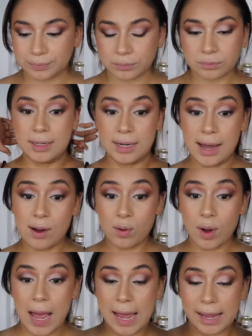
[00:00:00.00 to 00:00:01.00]

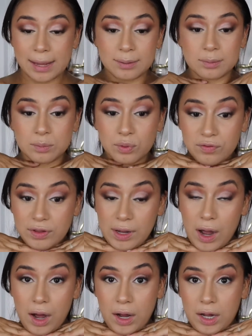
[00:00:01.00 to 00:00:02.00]
Now I am moving
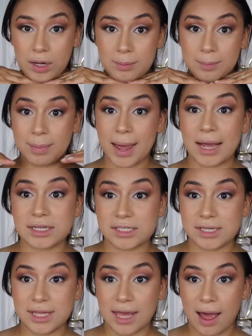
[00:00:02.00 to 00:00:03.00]
on back
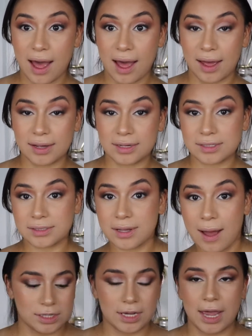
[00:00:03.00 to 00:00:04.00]
to the eyes.
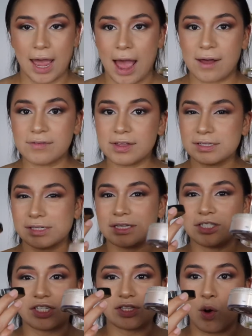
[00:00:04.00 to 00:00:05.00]
Look, I have this
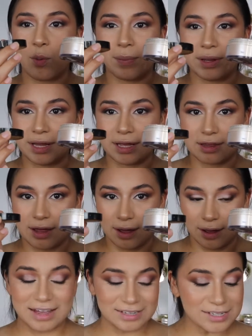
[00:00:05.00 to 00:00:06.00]
just open like
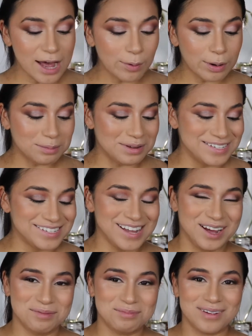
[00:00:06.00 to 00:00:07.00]
that. That's how I mess
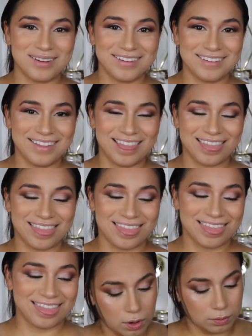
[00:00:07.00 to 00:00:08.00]
up.
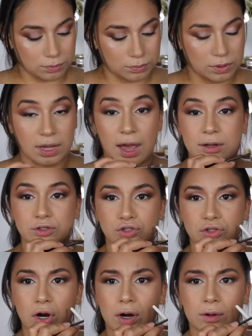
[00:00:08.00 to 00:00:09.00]
Oh yeah,
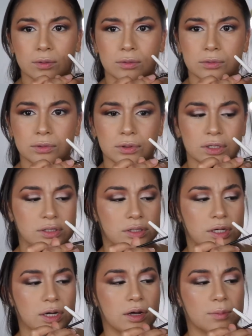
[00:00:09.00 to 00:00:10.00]
sure, it's
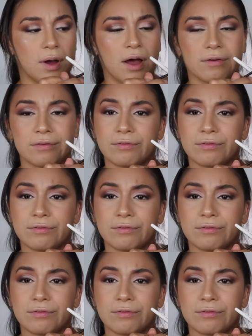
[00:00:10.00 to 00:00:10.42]
gonna come off.